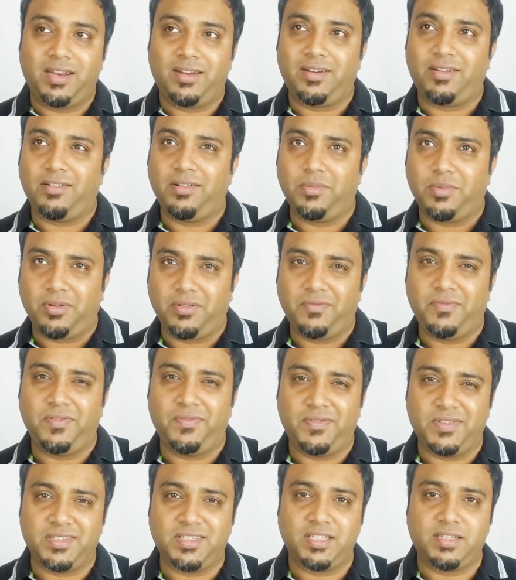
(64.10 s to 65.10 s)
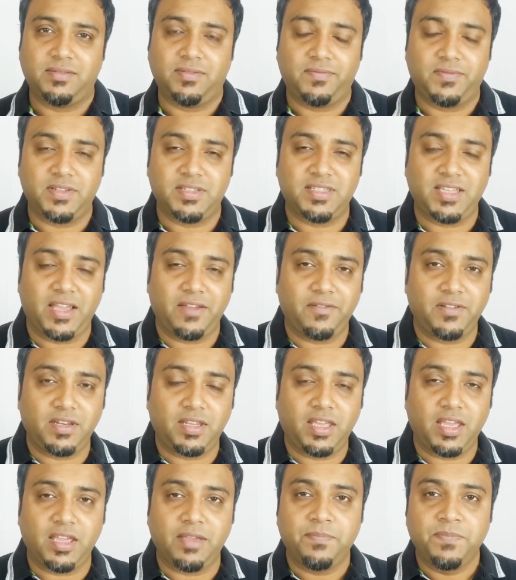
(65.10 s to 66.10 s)
and around about
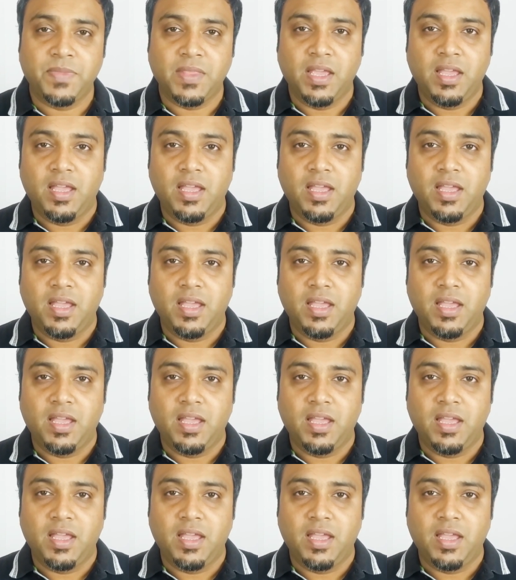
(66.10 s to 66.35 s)
56-57k